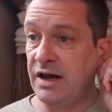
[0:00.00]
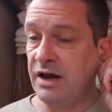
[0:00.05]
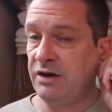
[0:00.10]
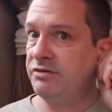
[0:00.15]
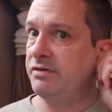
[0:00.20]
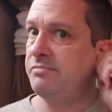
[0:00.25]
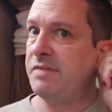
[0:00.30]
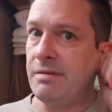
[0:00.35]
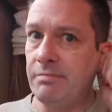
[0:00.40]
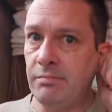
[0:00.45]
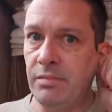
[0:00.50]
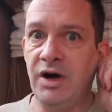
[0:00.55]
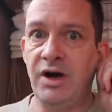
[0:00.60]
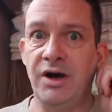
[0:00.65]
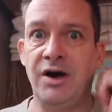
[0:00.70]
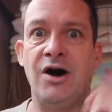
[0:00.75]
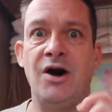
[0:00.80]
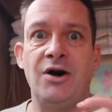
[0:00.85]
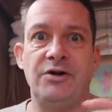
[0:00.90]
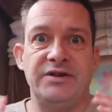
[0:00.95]

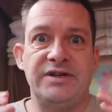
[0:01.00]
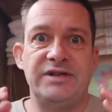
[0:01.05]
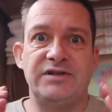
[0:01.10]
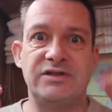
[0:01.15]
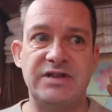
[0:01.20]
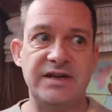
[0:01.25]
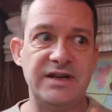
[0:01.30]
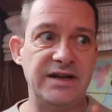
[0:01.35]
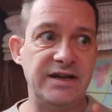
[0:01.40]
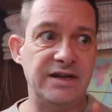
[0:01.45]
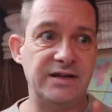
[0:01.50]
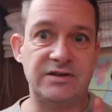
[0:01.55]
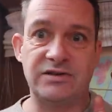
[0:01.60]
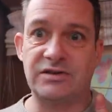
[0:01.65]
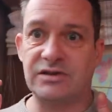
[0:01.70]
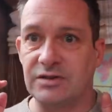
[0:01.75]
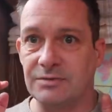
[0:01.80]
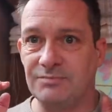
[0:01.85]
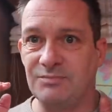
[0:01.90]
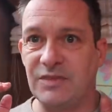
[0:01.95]
Remember, all these
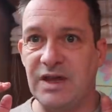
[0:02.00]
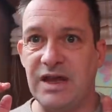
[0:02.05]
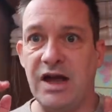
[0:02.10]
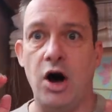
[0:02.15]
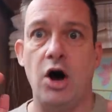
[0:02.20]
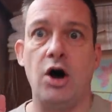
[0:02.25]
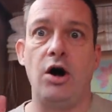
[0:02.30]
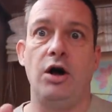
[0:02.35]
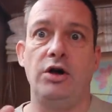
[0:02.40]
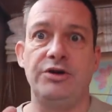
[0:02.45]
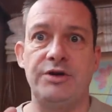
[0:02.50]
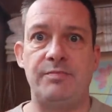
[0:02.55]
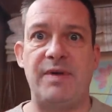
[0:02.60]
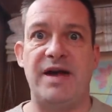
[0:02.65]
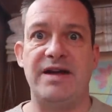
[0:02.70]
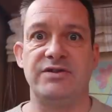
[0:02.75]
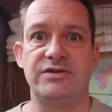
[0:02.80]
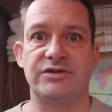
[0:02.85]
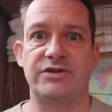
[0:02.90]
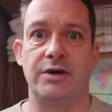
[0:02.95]
dates, it all
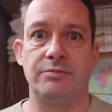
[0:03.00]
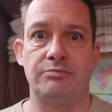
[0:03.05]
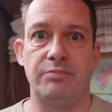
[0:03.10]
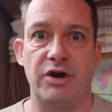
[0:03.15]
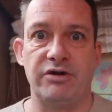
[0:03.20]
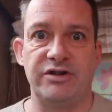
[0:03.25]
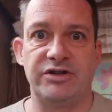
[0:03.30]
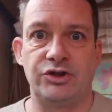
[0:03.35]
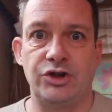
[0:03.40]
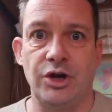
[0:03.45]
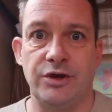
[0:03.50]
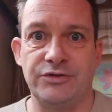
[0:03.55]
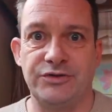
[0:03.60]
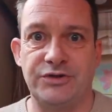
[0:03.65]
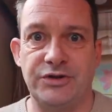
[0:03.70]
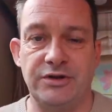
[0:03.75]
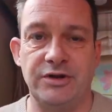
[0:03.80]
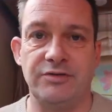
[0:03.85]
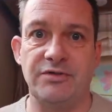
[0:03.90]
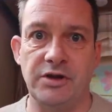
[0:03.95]
depends on Boris
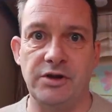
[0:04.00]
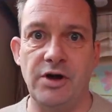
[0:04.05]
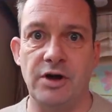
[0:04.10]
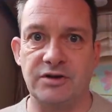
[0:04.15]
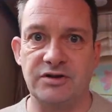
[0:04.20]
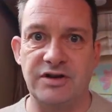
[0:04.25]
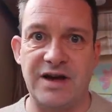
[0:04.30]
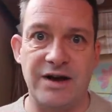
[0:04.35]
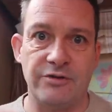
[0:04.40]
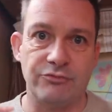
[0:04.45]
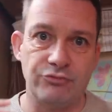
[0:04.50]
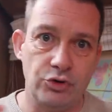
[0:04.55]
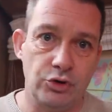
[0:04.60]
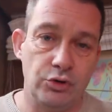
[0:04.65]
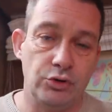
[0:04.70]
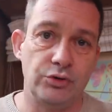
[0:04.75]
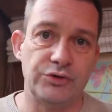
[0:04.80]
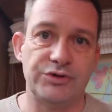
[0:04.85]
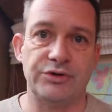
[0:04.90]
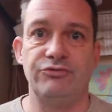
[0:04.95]
Johnson and the lockdown
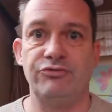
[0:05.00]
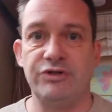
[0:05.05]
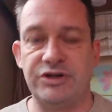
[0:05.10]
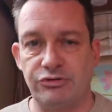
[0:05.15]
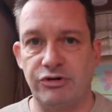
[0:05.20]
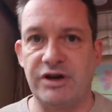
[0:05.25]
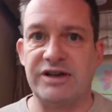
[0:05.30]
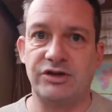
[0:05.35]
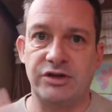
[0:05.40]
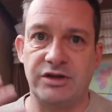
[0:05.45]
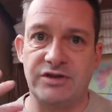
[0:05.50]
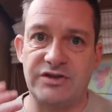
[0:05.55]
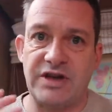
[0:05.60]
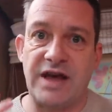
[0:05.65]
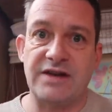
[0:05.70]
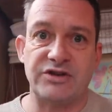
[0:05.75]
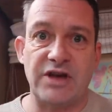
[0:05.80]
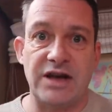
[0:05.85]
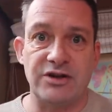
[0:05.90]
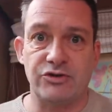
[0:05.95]
rules and restrictions,
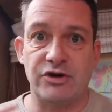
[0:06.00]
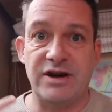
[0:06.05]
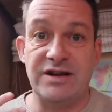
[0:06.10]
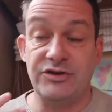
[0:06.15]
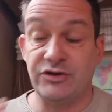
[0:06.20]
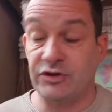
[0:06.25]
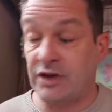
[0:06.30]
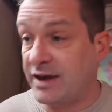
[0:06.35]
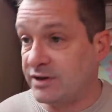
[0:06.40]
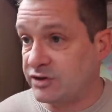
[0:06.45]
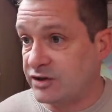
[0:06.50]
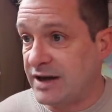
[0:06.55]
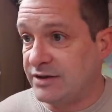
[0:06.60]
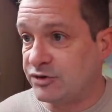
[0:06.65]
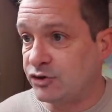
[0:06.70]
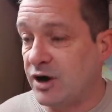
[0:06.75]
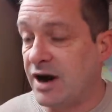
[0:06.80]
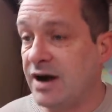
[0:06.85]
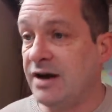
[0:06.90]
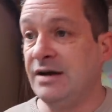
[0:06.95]
etc,
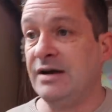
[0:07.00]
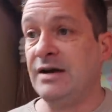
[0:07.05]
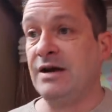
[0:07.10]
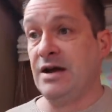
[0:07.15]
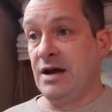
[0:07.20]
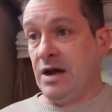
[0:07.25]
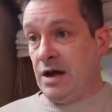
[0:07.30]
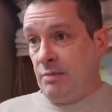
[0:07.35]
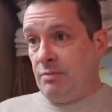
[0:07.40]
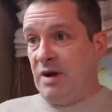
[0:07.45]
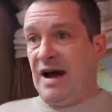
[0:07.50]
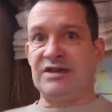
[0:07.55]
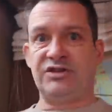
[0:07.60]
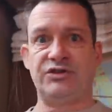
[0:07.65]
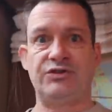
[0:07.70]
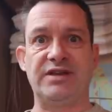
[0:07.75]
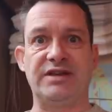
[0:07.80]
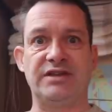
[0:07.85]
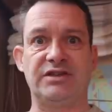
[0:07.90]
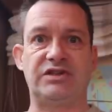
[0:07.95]
etc. But
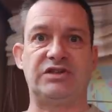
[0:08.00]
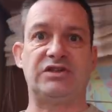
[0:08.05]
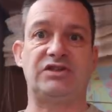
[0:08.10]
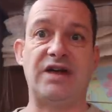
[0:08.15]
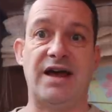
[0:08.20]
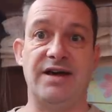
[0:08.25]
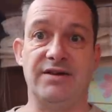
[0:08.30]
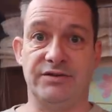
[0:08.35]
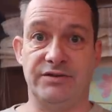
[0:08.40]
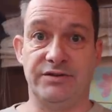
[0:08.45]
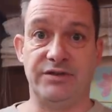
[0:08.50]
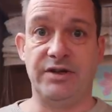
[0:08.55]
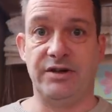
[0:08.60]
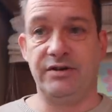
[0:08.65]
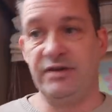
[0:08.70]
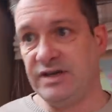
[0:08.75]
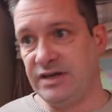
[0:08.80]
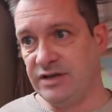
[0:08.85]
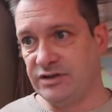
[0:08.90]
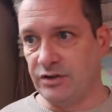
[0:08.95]
as things stand,
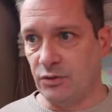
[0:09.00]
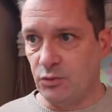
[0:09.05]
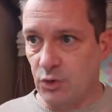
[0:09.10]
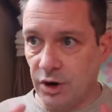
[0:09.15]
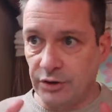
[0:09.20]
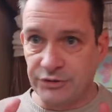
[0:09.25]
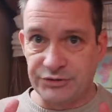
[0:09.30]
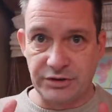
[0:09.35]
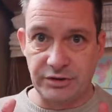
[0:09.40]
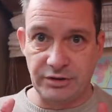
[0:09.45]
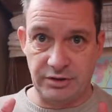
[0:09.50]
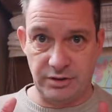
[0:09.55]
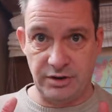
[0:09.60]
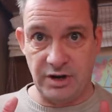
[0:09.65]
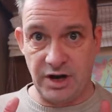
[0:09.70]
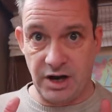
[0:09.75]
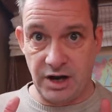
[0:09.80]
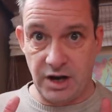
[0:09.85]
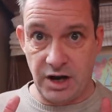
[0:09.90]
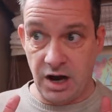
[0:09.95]
these are what
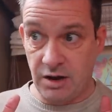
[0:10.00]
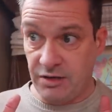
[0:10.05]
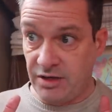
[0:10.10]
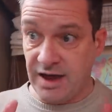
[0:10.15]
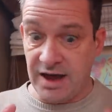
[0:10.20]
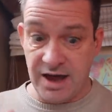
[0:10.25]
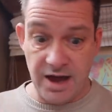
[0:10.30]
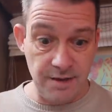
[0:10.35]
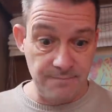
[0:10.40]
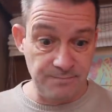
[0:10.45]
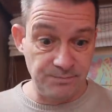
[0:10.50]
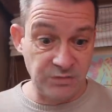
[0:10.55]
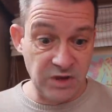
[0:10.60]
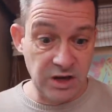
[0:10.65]
uh, are there.